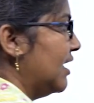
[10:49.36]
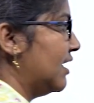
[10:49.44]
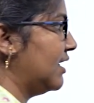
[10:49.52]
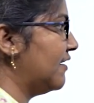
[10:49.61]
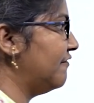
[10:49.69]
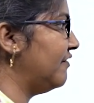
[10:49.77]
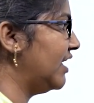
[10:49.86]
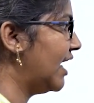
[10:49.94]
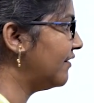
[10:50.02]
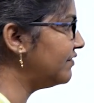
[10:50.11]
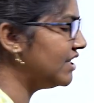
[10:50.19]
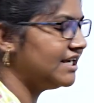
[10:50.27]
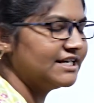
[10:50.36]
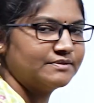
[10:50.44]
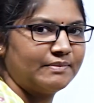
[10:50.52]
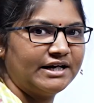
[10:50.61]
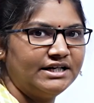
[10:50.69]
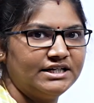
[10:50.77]
Now we have ds
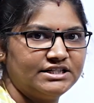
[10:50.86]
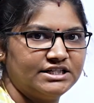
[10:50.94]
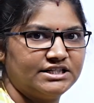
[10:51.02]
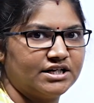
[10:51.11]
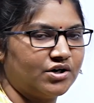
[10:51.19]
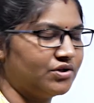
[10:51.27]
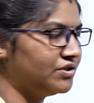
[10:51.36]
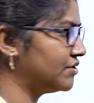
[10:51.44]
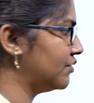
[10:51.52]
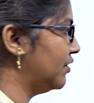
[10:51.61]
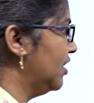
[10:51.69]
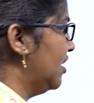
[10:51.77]
by d theta also.